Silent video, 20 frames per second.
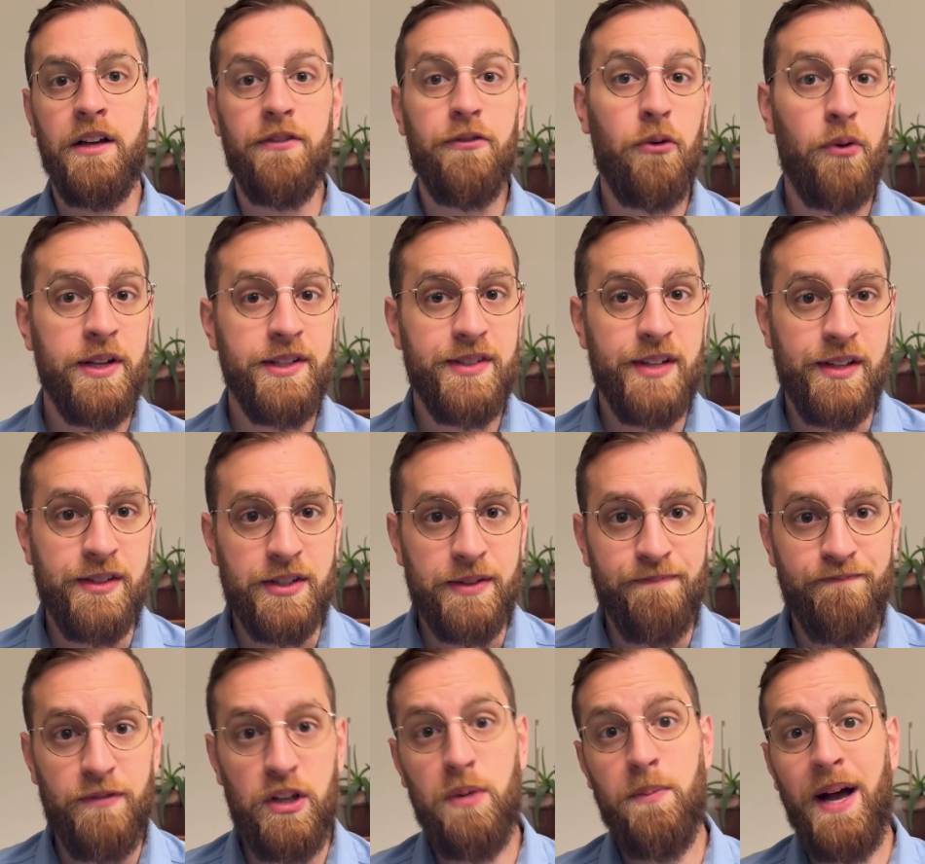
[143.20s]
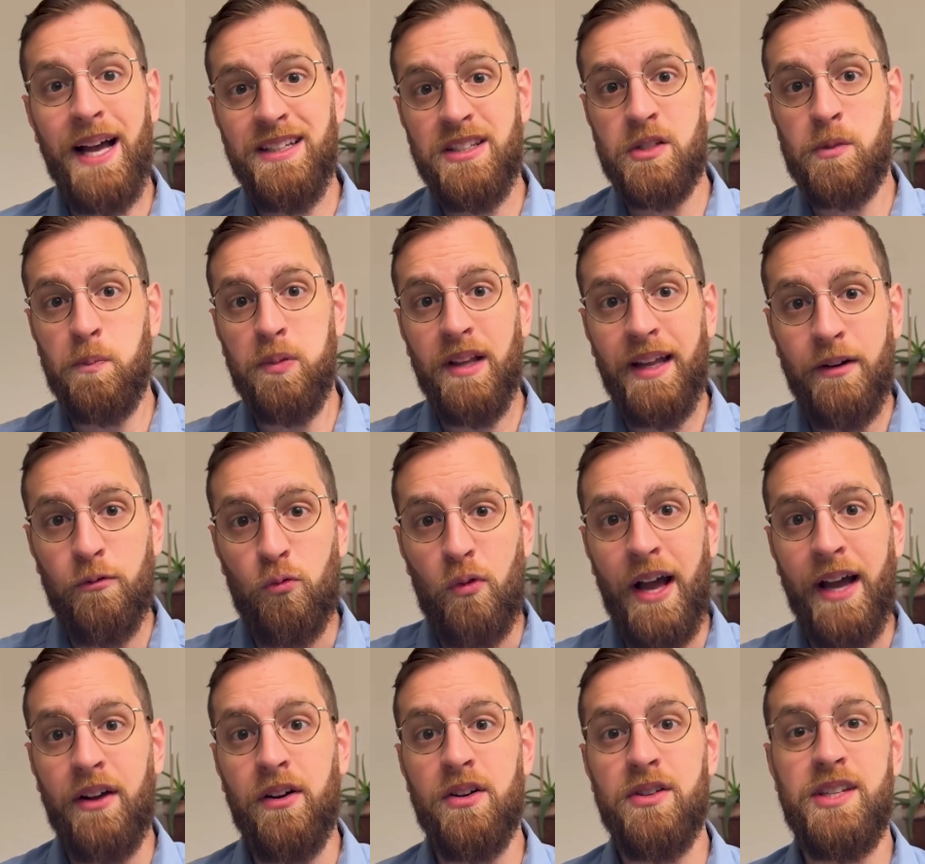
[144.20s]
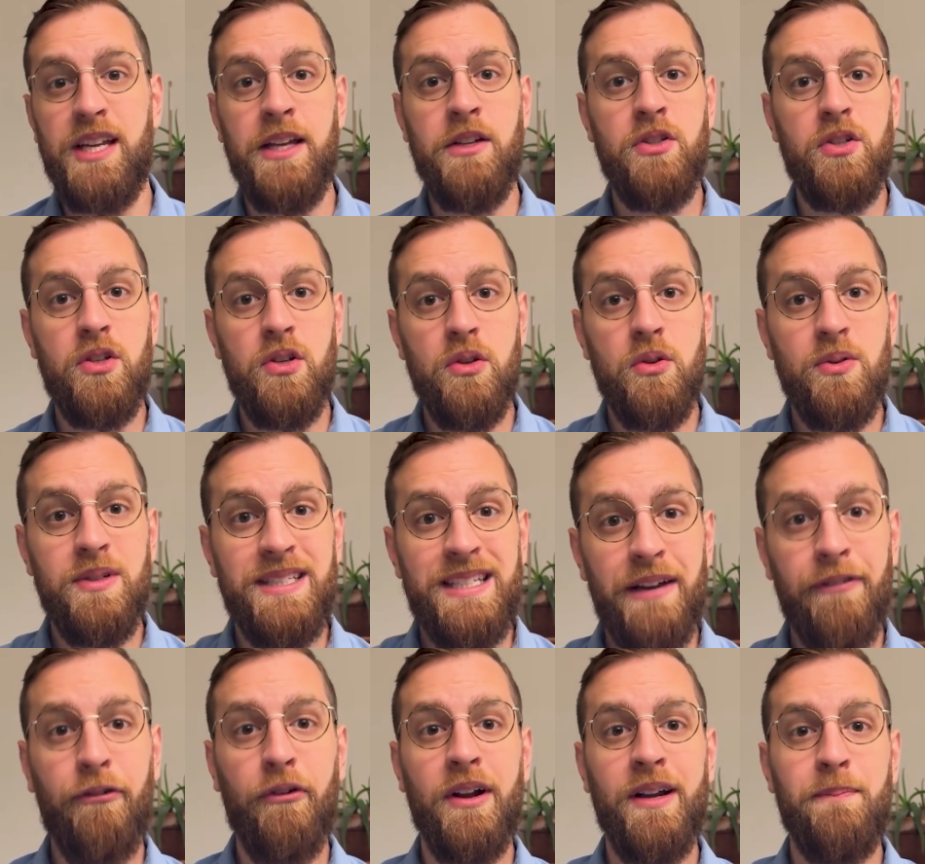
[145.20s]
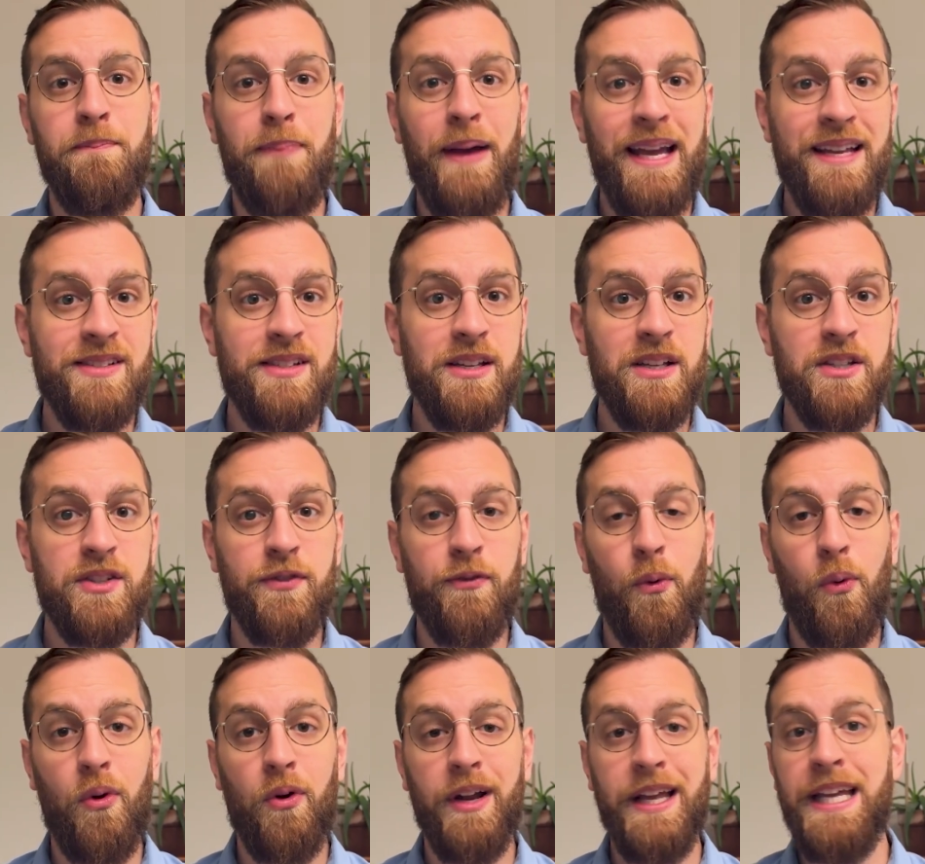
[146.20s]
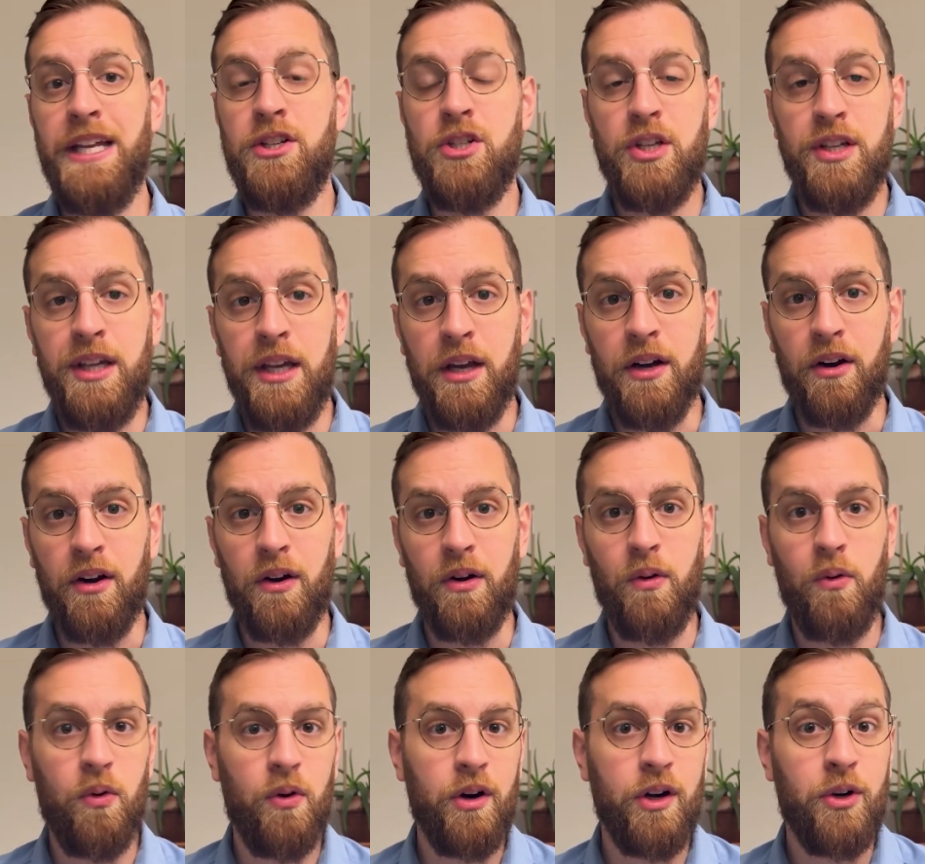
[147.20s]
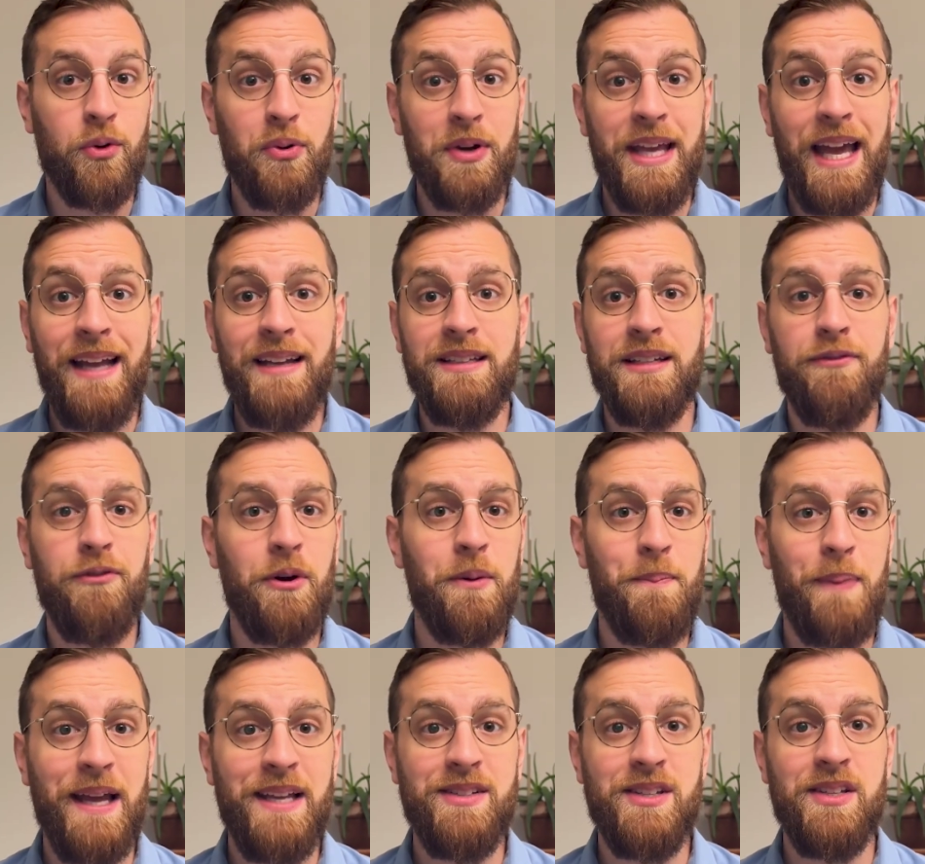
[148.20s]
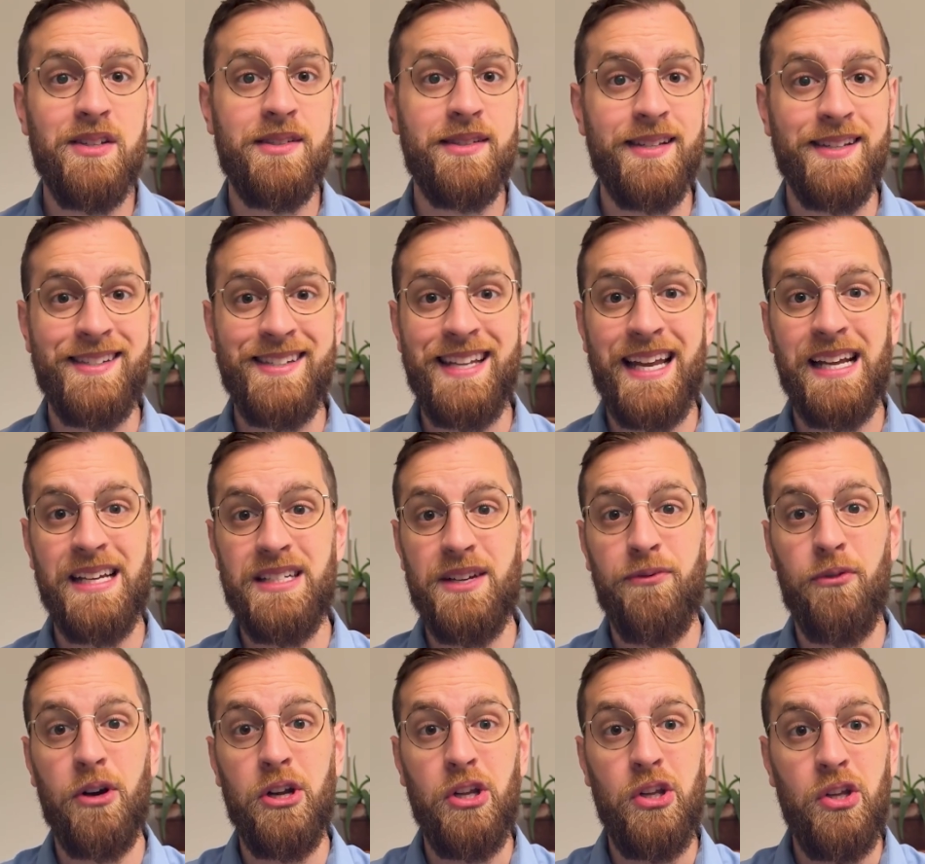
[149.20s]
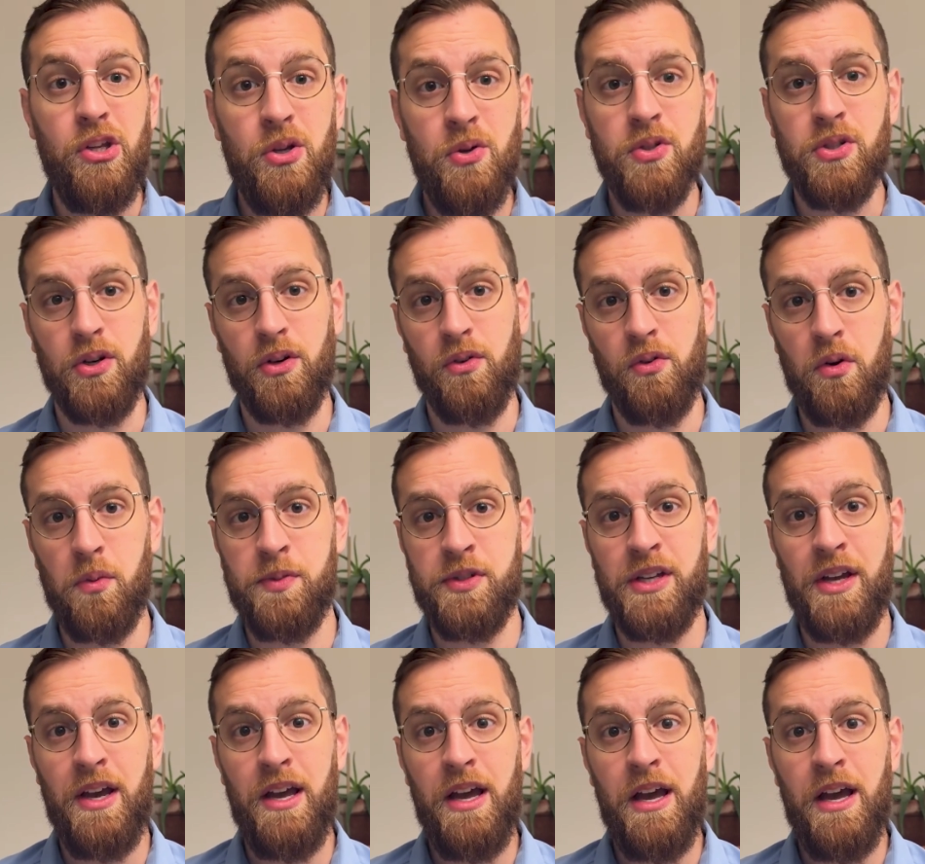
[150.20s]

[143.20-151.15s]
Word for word: For instance, you might split records into different bases for each year, or create different bases to sync different user groups.